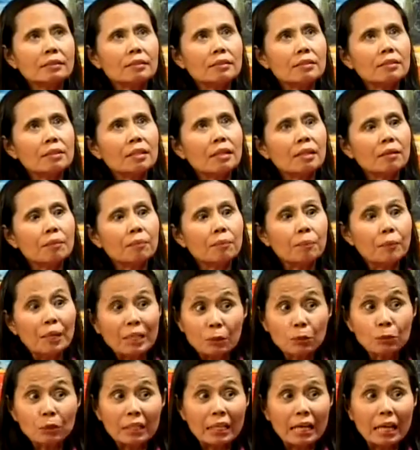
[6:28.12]
The
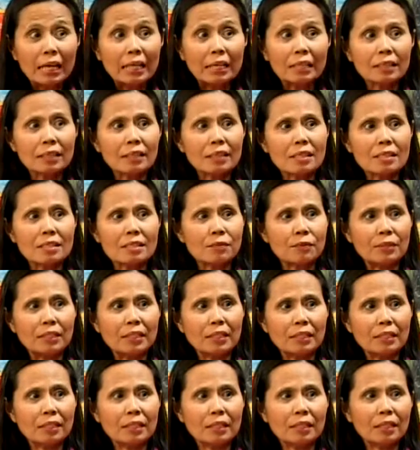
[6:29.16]
malunggay is
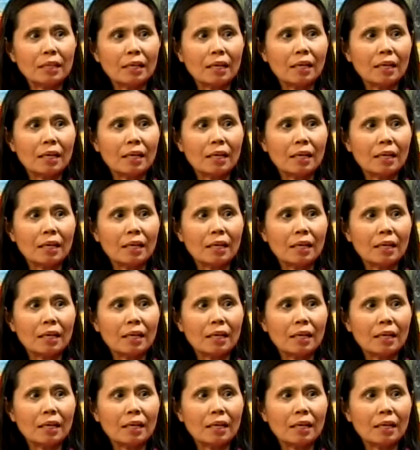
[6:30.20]
really,